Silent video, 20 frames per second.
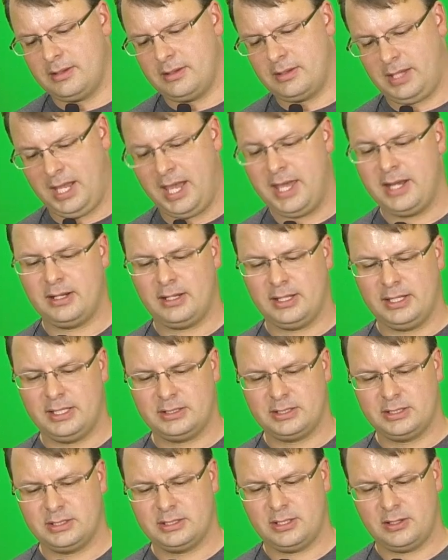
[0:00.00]
Canon
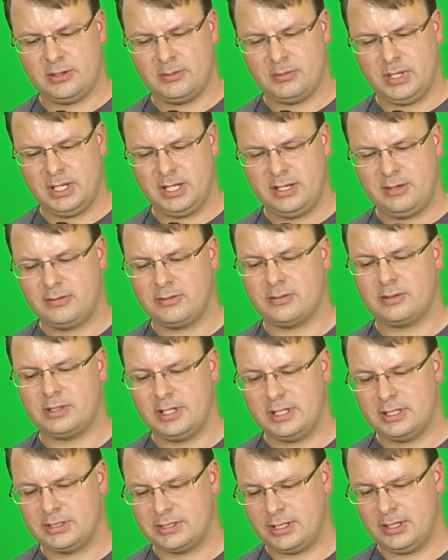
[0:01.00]
lenses that are made for
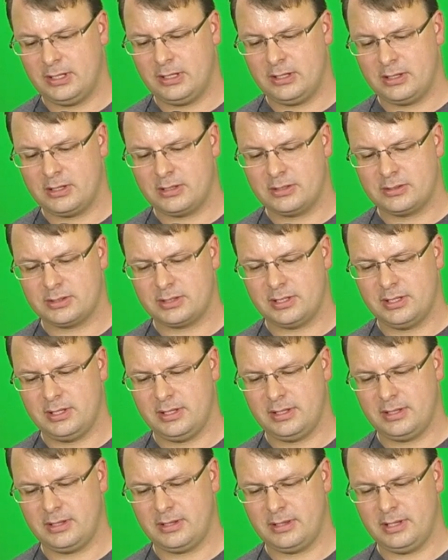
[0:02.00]
DSLRs
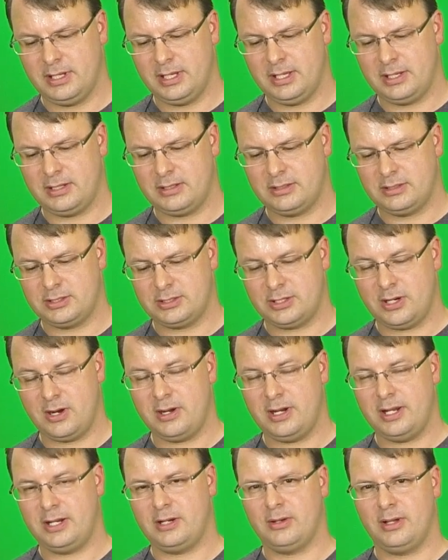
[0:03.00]
that
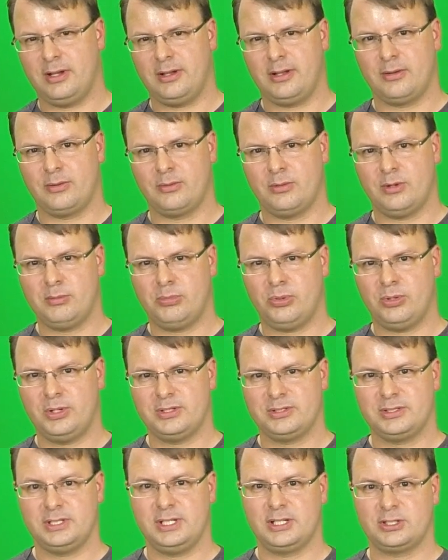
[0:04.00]
start at a
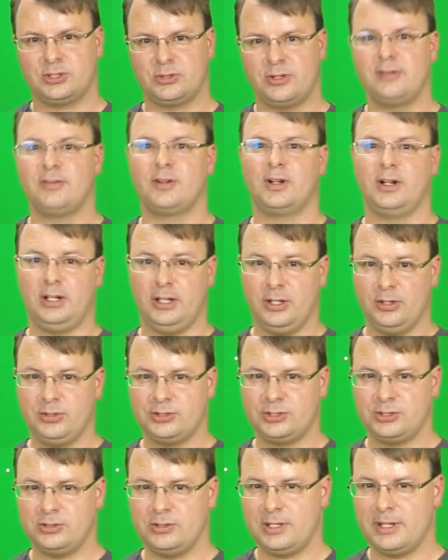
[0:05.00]
1.6 or even close
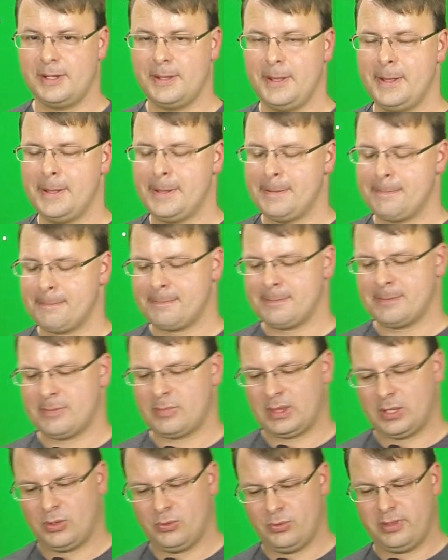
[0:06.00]
to it,
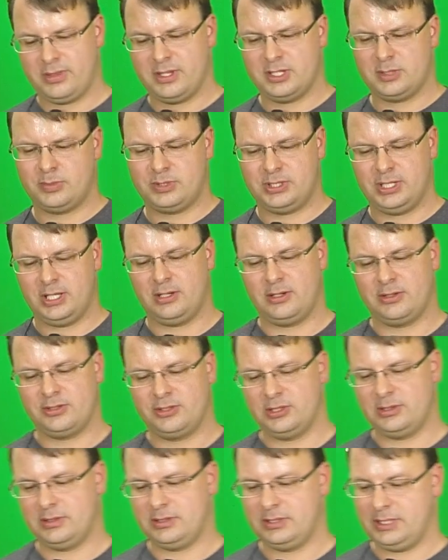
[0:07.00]
with this
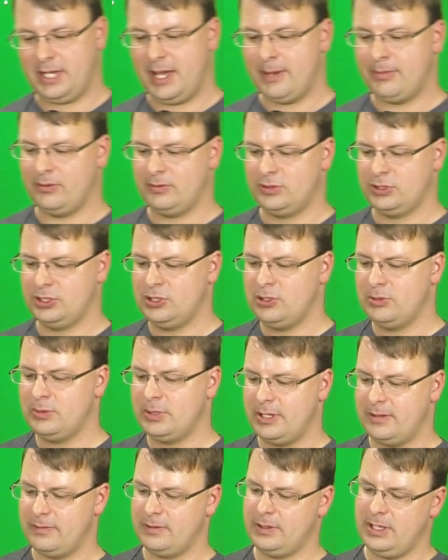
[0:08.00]
particular type of zoom
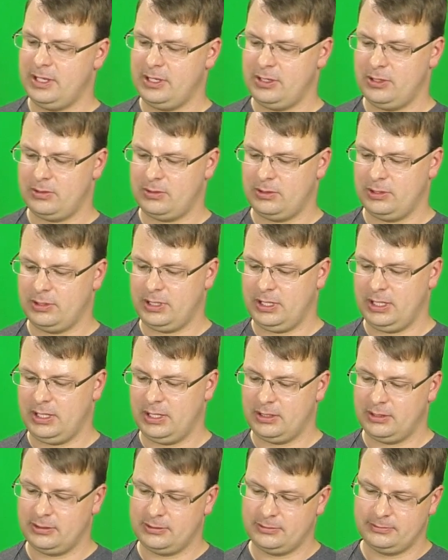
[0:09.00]
and everything, you're
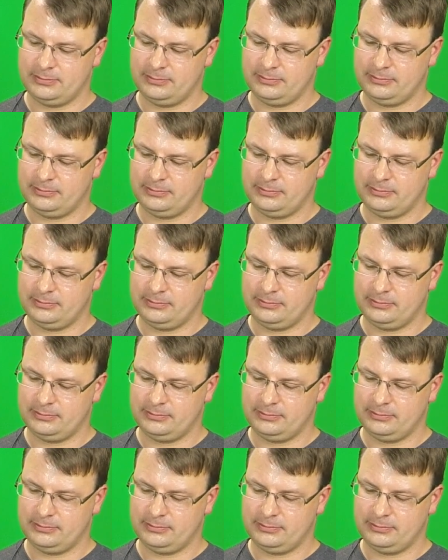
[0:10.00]
looking